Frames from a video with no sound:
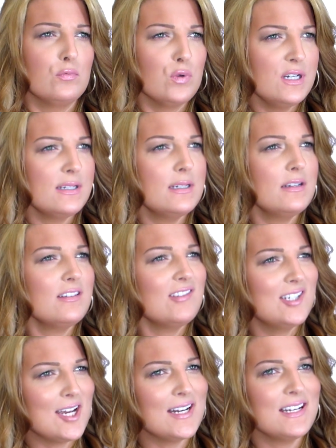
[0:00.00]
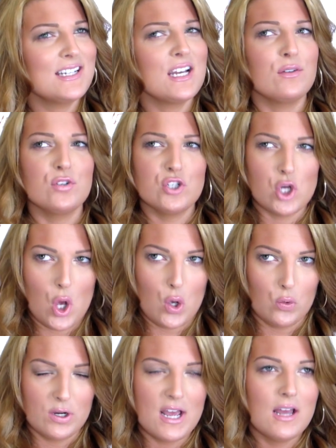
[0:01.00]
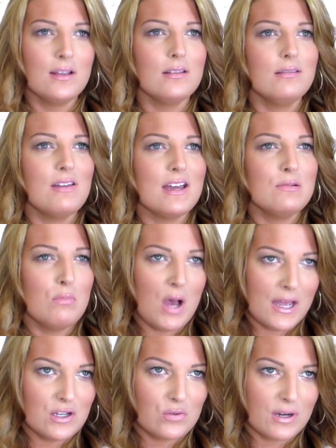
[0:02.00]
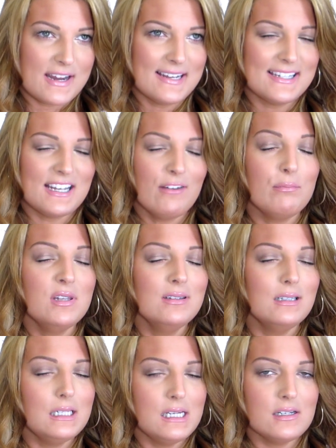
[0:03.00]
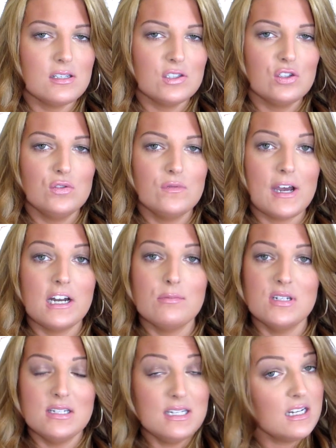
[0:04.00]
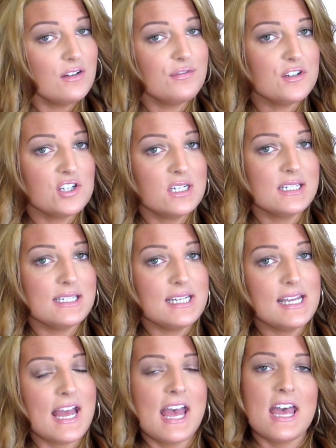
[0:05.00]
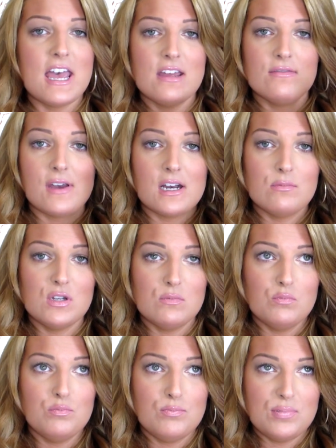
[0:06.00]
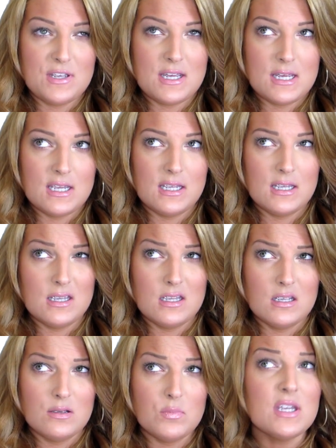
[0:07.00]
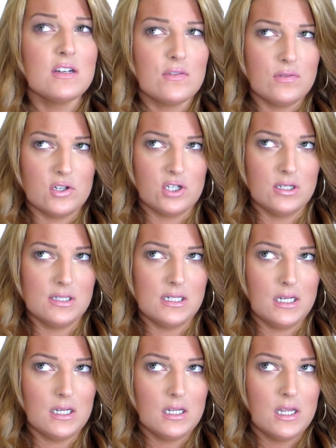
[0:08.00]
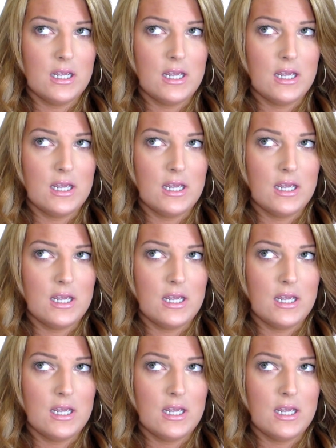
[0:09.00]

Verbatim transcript: Recent studies have shown that migraines have been linked to vitamin D deficiency and vitamin B deficiency.